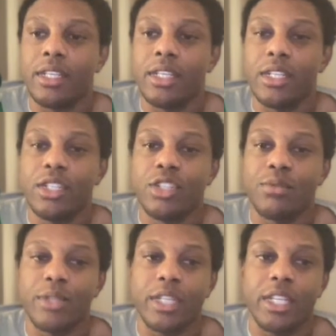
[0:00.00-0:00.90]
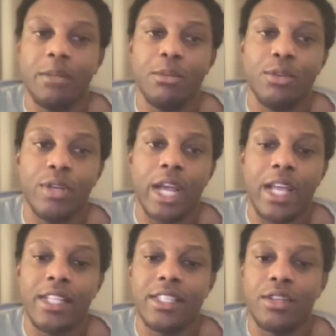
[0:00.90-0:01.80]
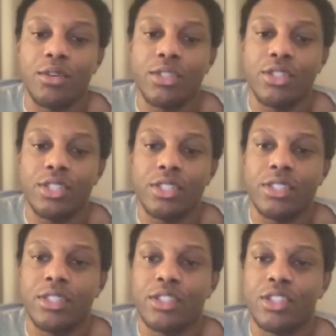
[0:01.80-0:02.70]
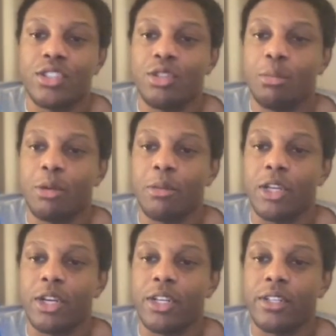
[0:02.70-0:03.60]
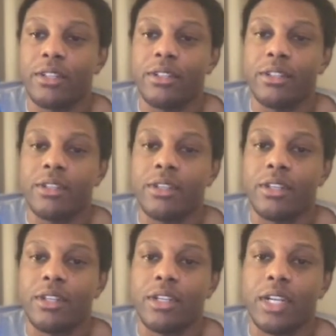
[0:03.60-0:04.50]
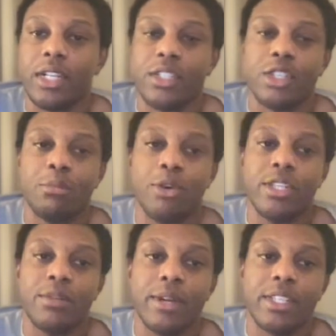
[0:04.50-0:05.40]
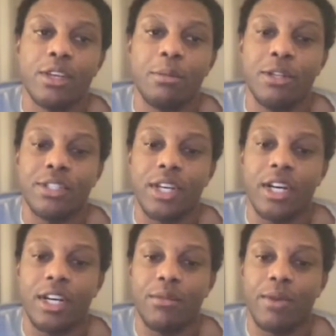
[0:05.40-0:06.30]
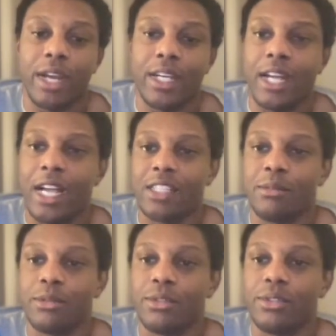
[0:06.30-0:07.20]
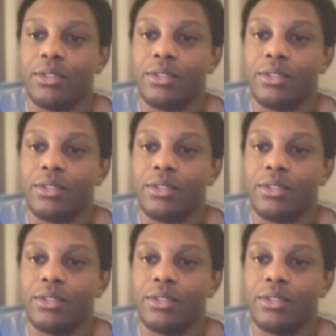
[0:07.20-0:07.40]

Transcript: And you just want to keep doing that until it's just super blurred to the point to where it's almost unrecognizable.